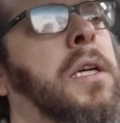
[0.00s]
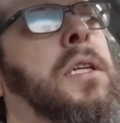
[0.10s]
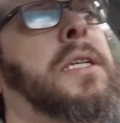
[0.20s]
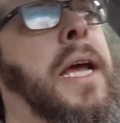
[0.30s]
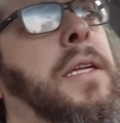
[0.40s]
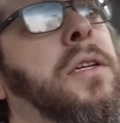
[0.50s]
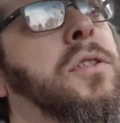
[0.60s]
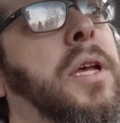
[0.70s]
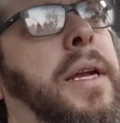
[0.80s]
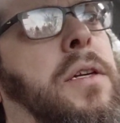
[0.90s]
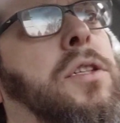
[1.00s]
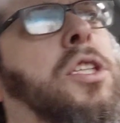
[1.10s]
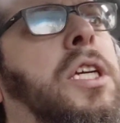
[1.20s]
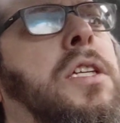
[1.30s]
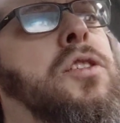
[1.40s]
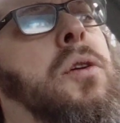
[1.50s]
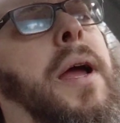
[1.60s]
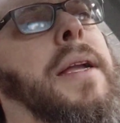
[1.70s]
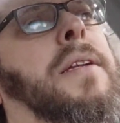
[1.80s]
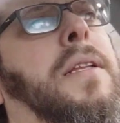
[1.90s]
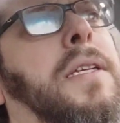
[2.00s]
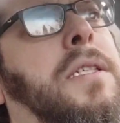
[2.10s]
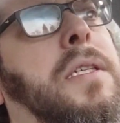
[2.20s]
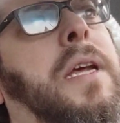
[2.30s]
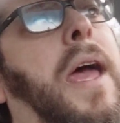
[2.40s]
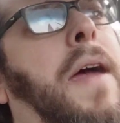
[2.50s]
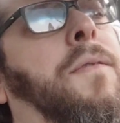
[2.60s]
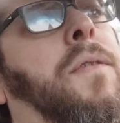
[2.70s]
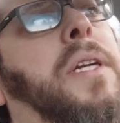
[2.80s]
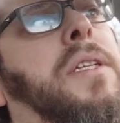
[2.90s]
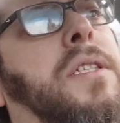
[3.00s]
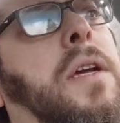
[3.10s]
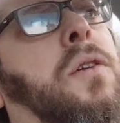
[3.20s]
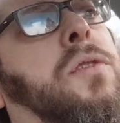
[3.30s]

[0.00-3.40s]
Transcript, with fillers: 10 years later, she is trying to listen to every single